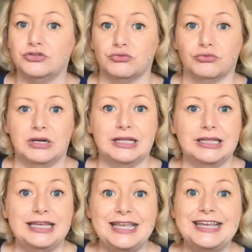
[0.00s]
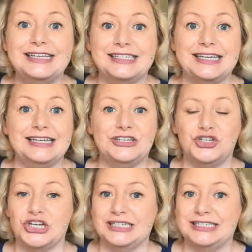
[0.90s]
it's really easy
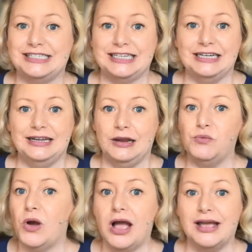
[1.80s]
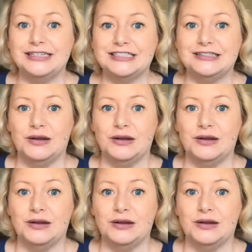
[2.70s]
to just sit and watch.